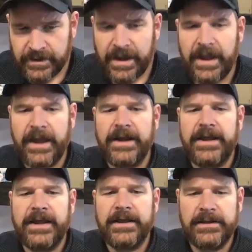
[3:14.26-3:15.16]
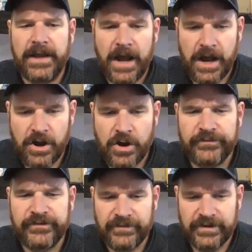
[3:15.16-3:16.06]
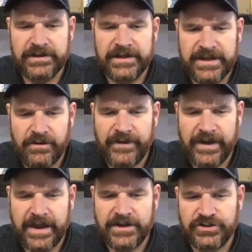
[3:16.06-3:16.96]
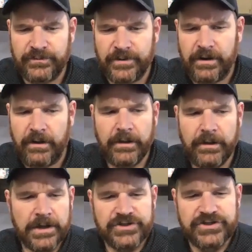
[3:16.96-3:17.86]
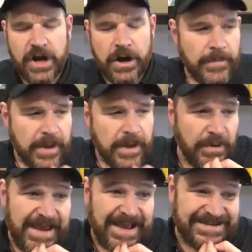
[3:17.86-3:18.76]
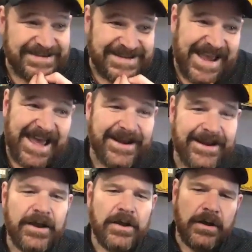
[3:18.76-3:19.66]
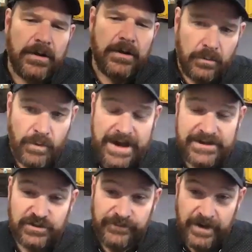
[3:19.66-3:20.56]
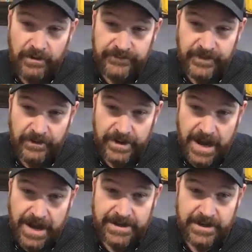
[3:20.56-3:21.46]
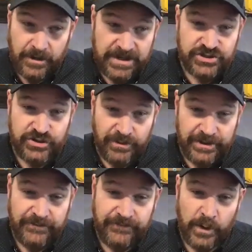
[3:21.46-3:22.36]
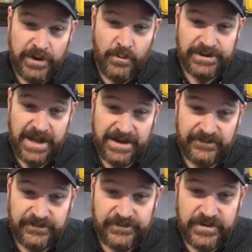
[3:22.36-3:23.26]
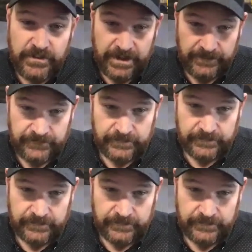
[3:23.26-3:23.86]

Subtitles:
a host of an illegal vacation rental. So with that said, rates are very, very high here because you only have 41 licensed units.